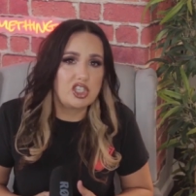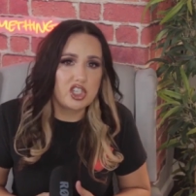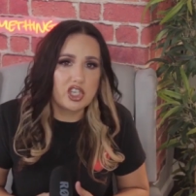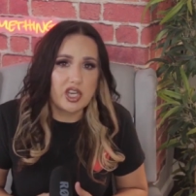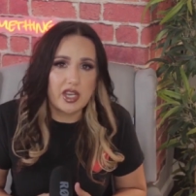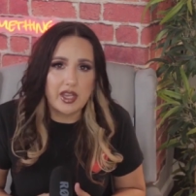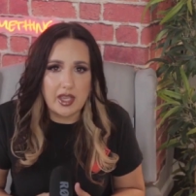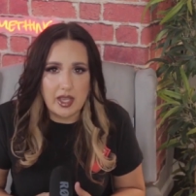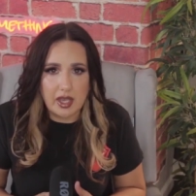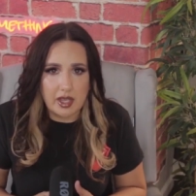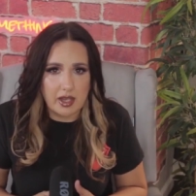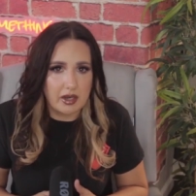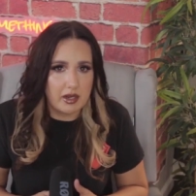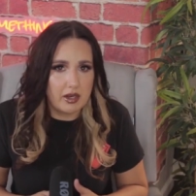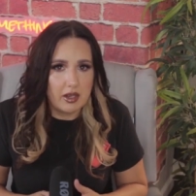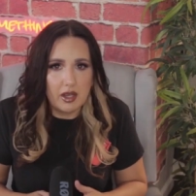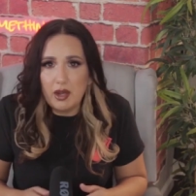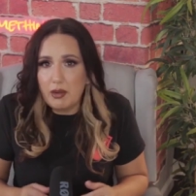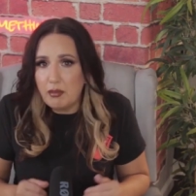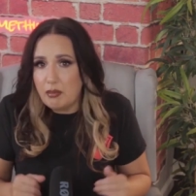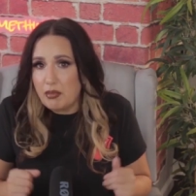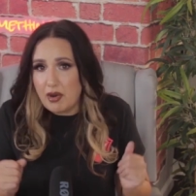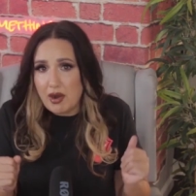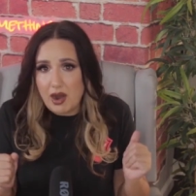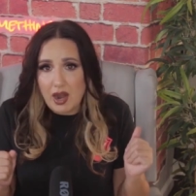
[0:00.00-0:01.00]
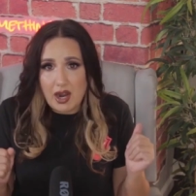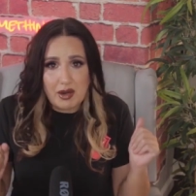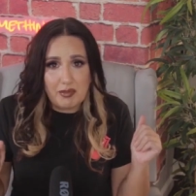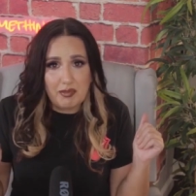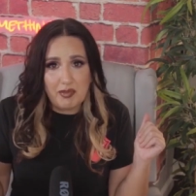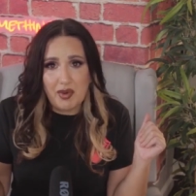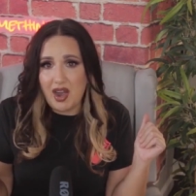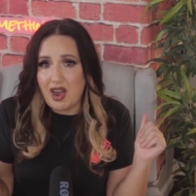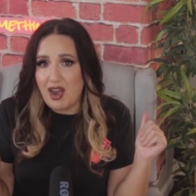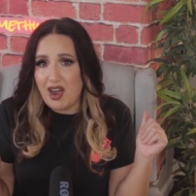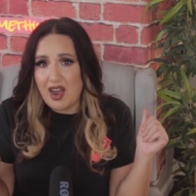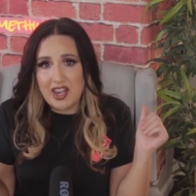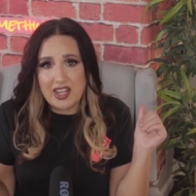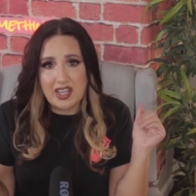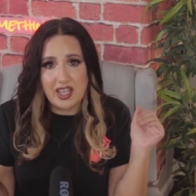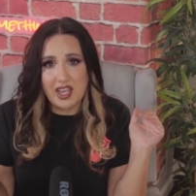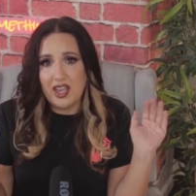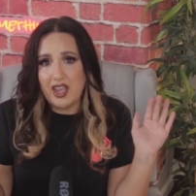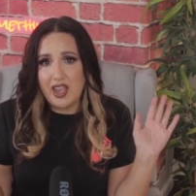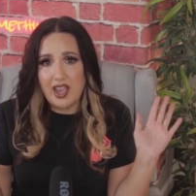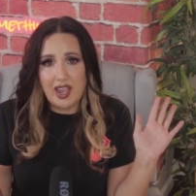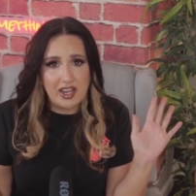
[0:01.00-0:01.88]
chicken, bok bok,